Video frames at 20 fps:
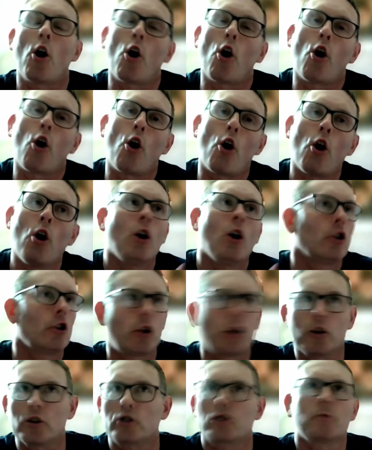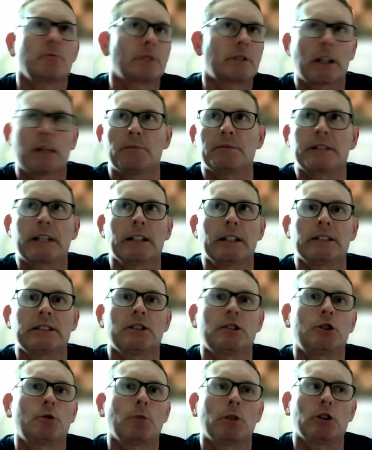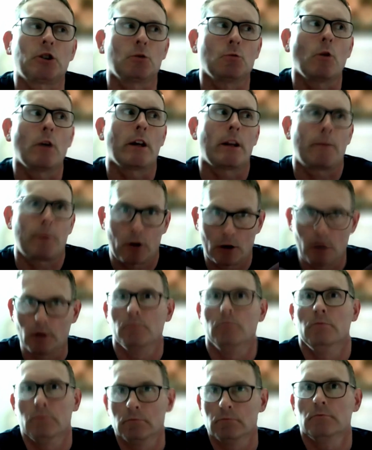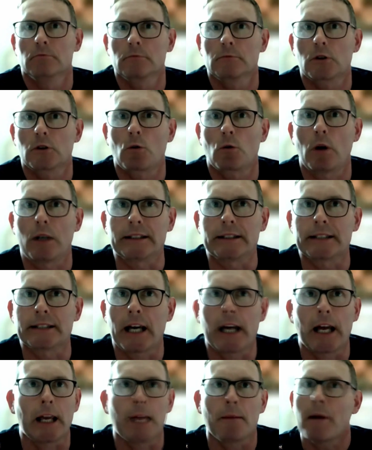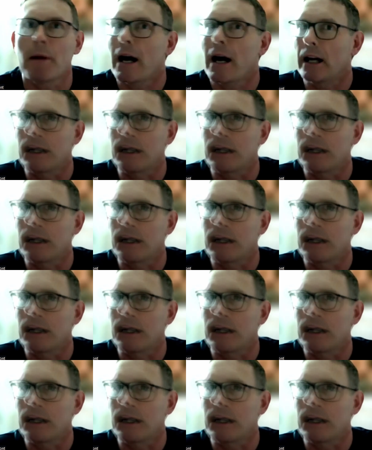or do you sometimes get this situation where they become quite tame?